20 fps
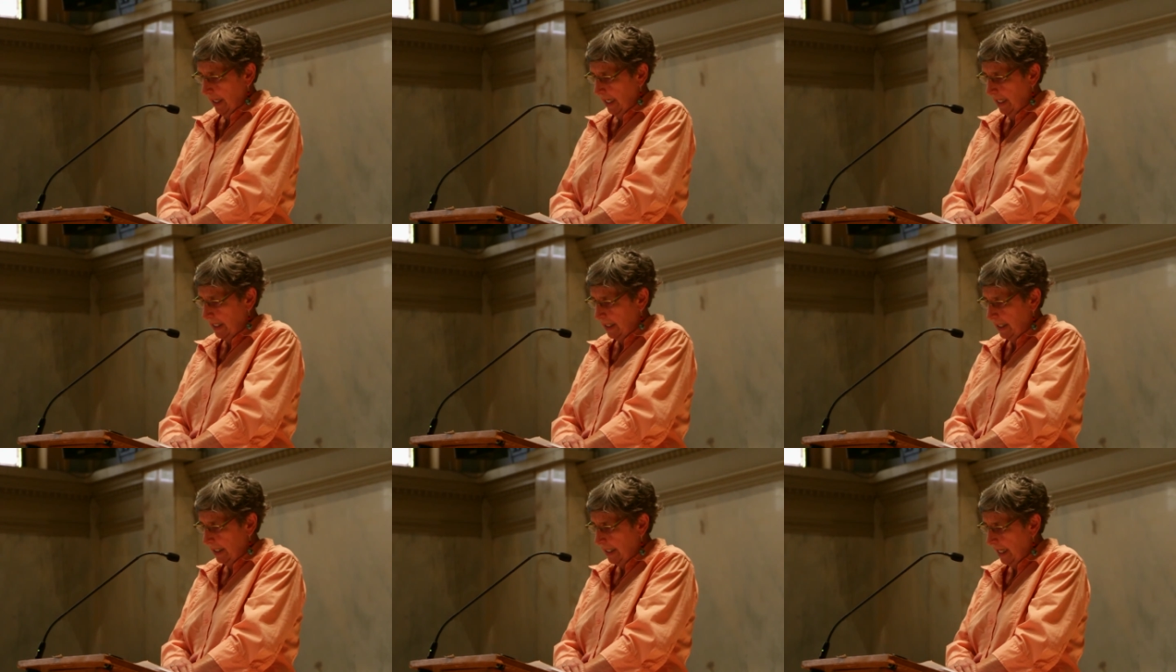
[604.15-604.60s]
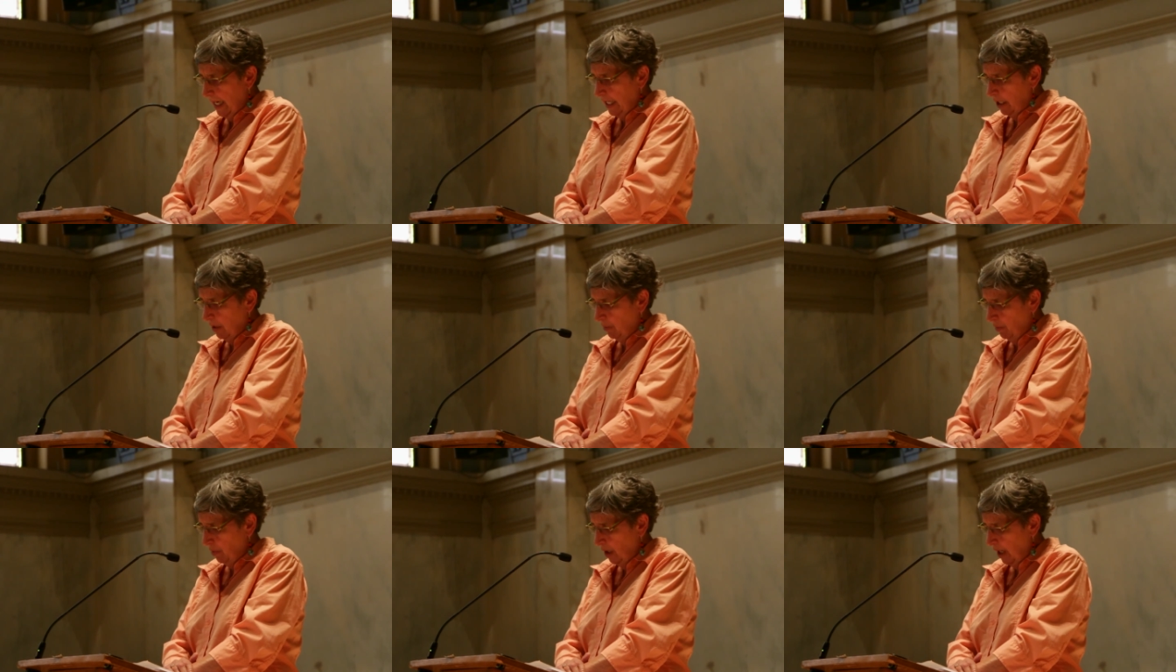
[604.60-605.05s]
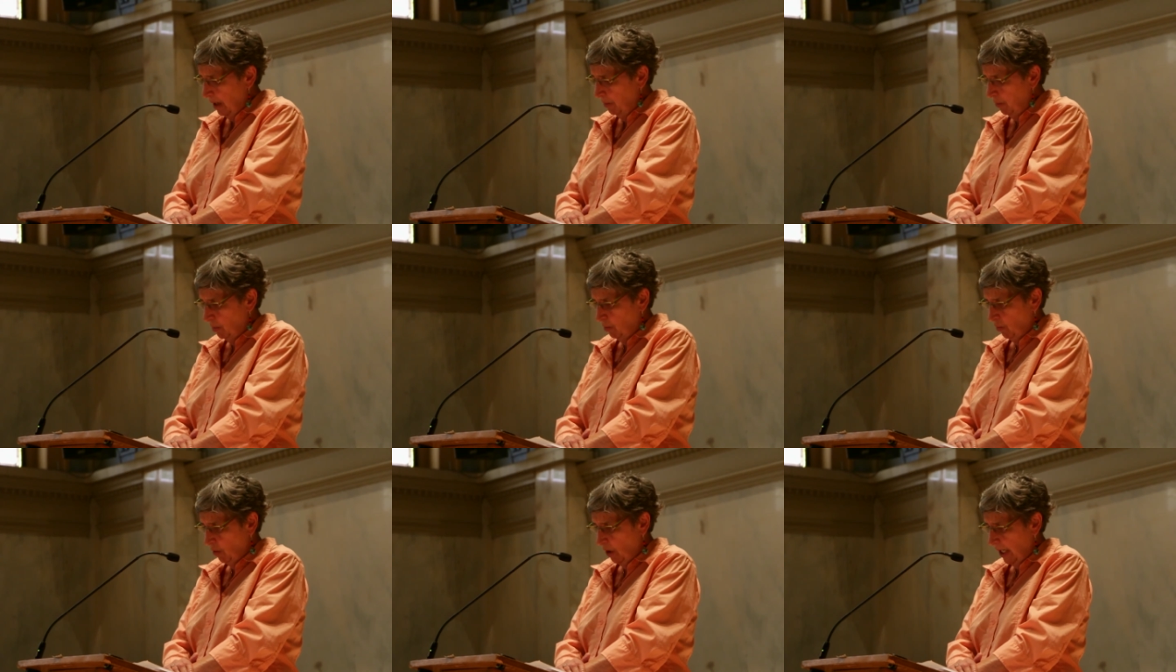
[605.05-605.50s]
is to get the
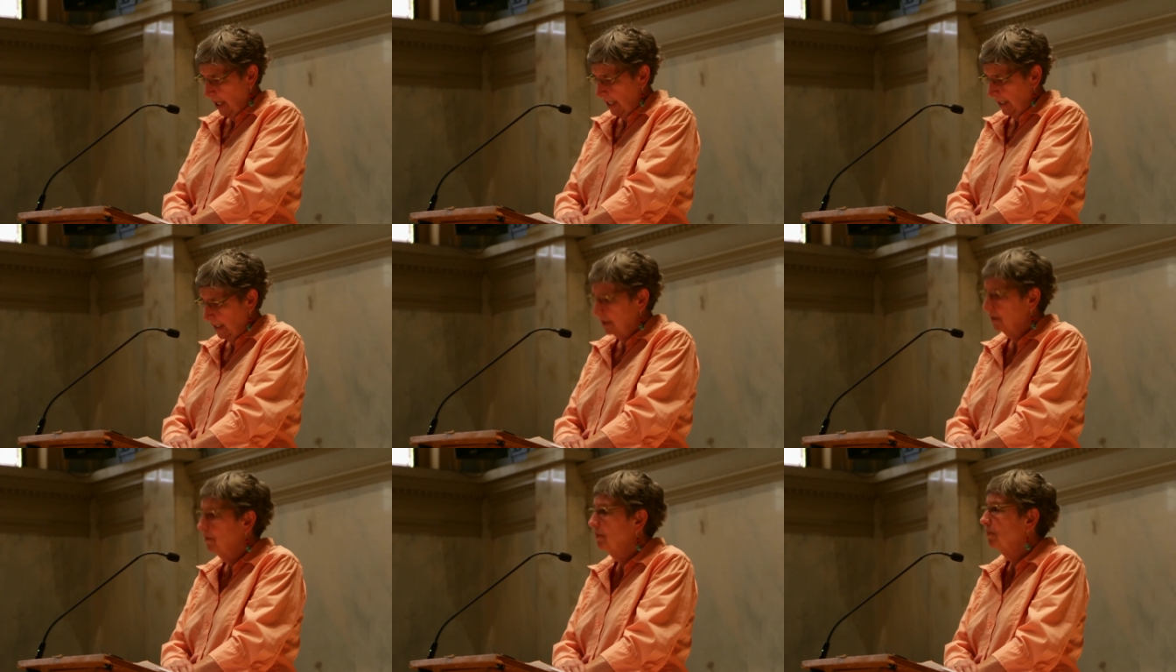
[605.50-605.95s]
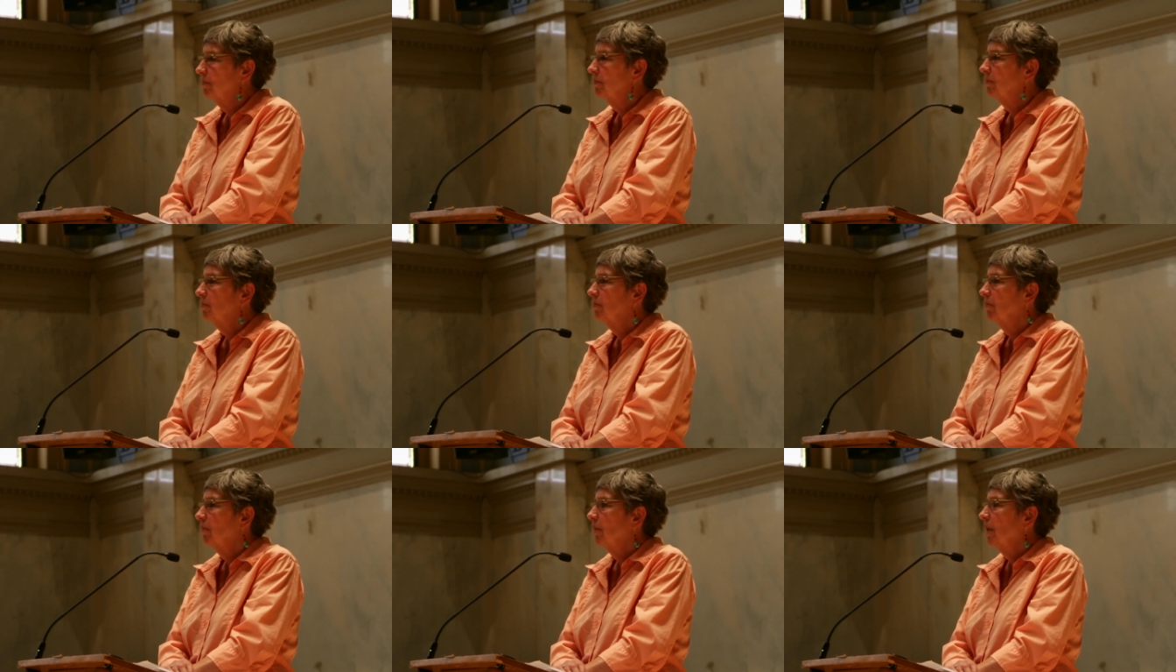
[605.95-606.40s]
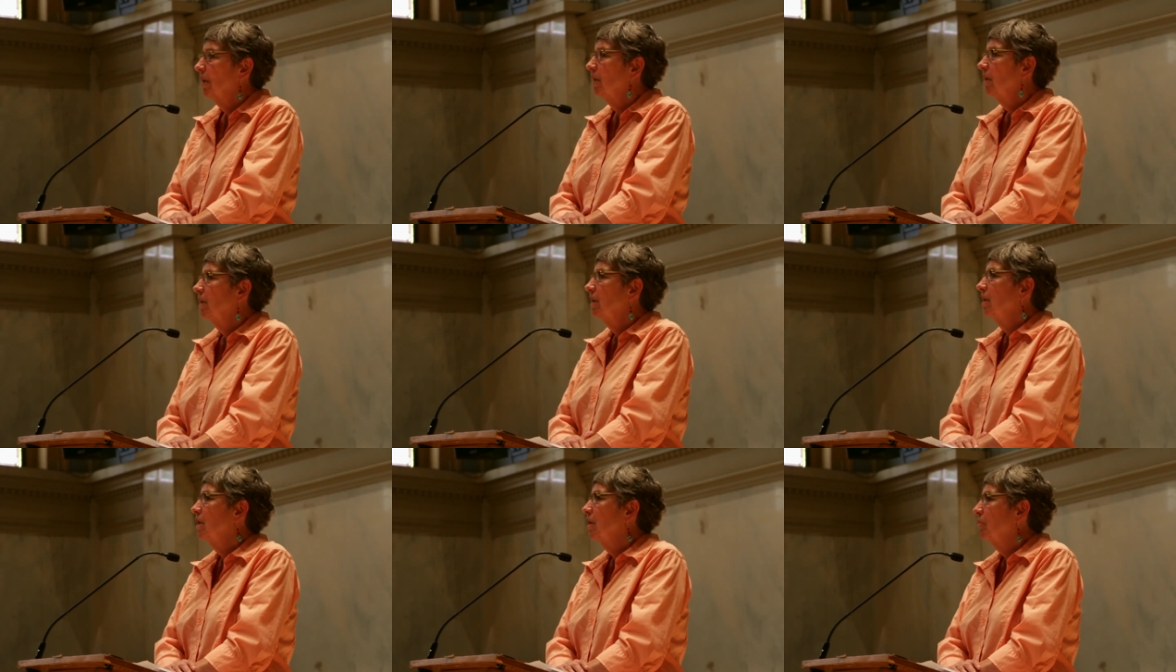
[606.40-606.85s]
problem right.
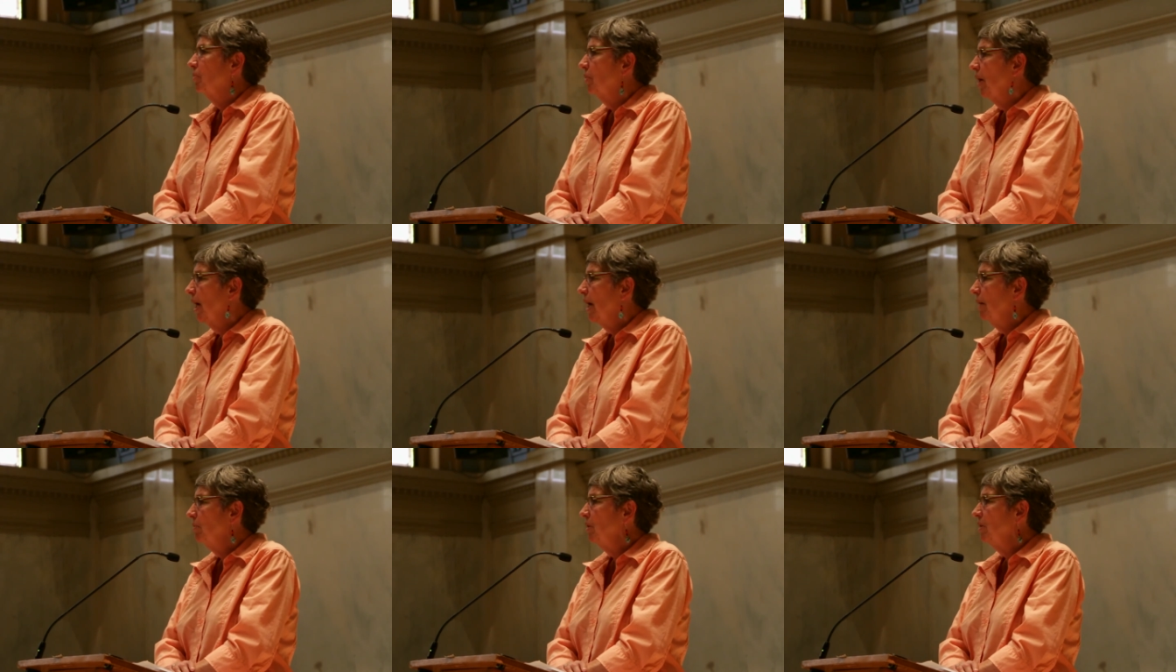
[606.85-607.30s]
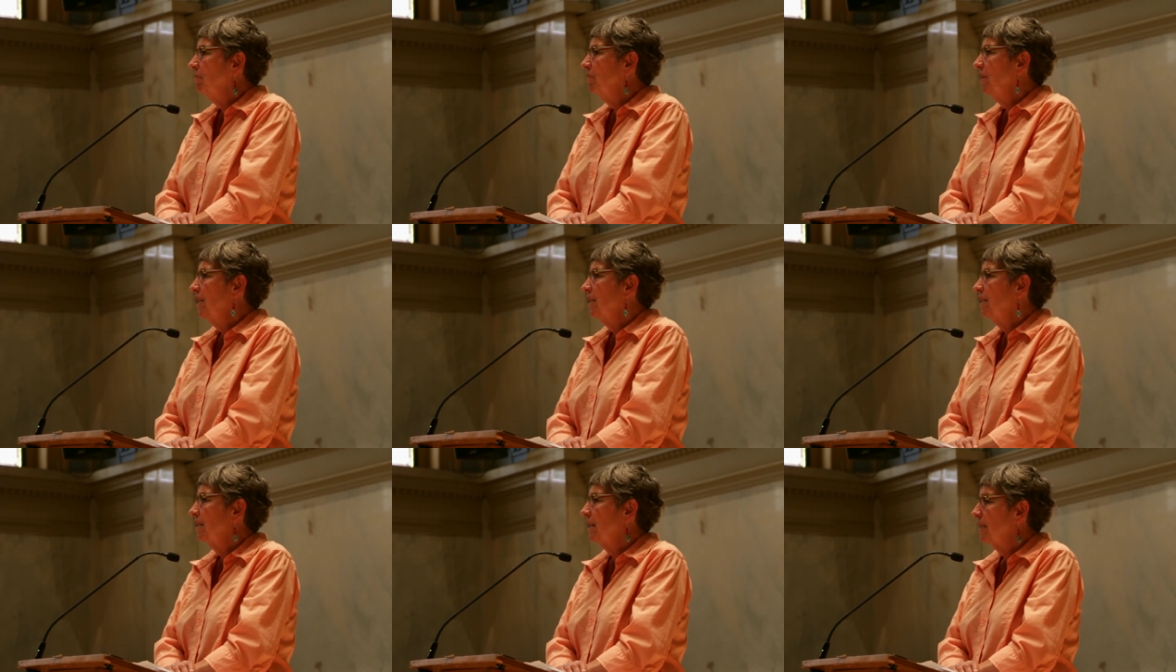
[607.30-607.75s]
The problem is